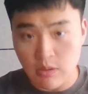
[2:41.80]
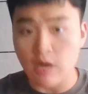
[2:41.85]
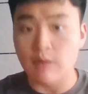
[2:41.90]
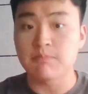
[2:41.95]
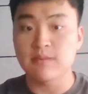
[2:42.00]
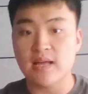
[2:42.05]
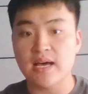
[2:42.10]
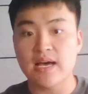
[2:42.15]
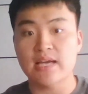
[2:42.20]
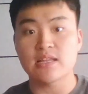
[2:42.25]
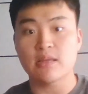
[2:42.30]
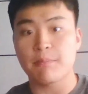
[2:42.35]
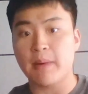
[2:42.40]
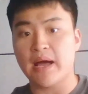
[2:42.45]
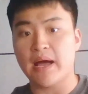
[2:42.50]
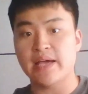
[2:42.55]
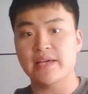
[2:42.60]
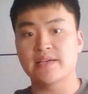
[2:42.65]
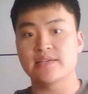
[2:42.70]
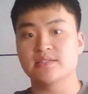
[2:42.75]
apply the
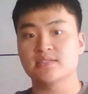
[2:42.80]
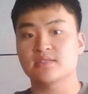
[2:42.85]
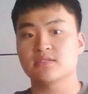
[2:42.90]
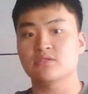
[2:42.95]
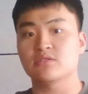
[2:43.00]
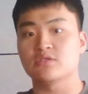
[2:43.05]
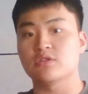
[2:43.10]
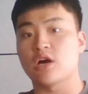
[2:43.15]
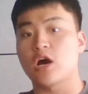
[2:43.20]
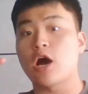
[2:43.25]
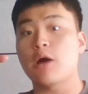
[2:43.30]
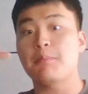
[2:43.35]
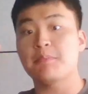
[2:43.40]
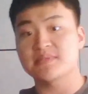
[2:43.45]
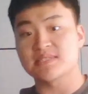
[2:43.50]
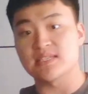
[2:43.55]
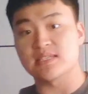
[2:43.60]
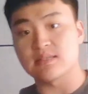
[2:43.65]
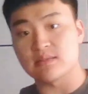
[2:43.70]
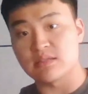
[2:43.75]
bias to the
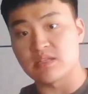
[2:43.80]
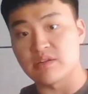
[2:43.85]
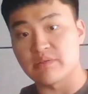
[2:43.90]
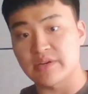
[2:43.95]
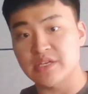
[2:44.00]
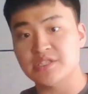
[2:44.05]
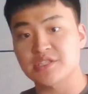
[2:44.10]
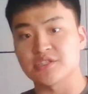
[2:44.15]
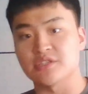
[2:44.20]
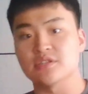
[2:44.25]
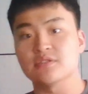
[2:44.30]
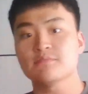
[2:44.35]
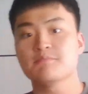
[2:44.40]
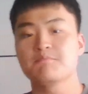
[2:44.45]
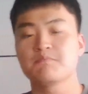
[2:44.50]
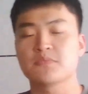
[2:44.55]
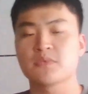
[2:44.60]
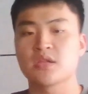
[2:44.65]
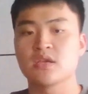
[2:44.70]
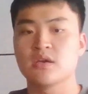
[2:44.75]
opposite direction,
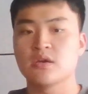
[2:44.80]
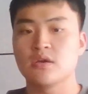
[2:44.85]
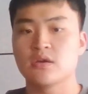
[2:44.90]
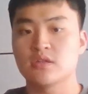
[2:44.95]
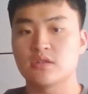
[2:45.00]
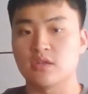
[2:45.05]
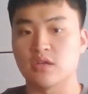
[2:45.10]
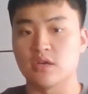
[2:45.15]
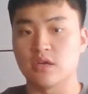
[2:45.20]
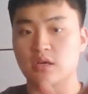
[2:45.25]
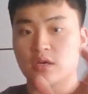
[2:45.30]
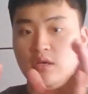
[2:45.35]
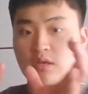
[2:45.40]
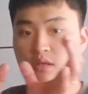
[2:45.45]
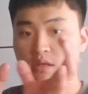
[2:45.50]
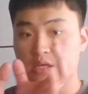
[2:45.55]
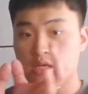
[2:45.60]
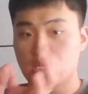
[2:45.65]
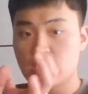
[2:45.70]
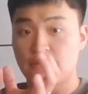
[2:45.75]

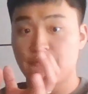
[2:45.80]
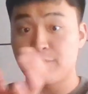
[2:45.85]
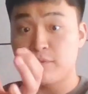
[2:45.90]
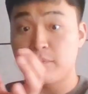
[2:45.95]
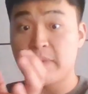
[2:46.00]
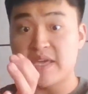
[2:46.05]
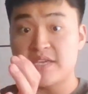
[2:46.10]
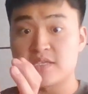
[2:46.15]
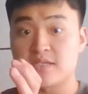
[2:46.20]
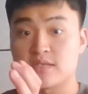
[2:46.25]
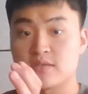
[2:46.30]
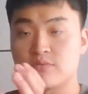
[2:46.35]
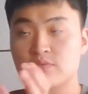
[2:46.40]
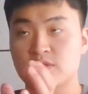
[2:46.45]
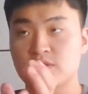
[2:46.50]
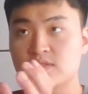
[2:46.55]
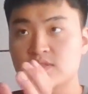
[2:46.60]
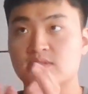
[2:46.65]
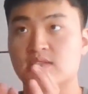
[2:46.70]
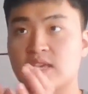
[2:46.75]
the information,
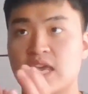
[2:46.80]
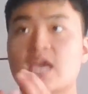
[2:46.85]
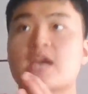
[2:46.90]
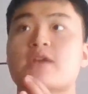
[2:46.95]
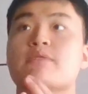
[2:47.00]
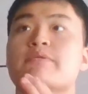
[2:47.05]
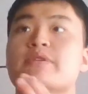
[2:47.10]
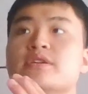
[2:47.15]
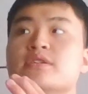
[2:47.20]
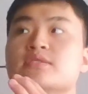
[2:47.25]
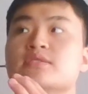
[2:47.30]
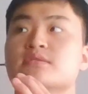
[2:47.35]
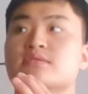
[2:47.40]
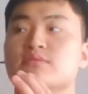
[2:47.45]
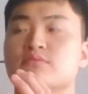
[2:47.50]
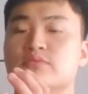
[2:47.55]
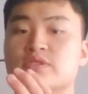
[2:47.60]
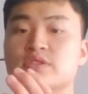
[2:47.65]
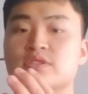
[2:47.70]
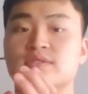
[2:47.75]
which is the carrier,
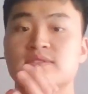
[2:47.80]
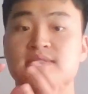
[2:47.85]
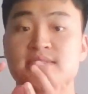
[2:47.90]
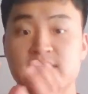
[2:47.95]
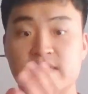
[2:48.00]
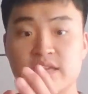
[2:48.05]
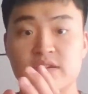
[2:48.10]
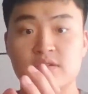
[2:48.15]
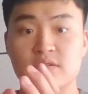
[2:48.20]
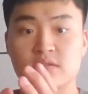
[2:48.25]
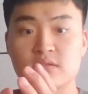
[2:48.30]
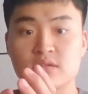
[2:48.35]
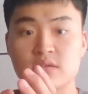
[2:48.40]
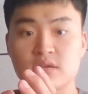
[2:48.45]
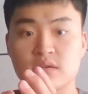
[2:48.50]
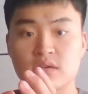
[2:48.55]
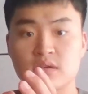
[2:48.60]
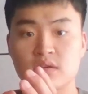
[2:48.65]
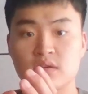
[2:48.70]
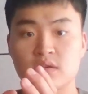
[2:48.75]
will
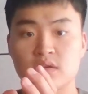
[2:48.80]
still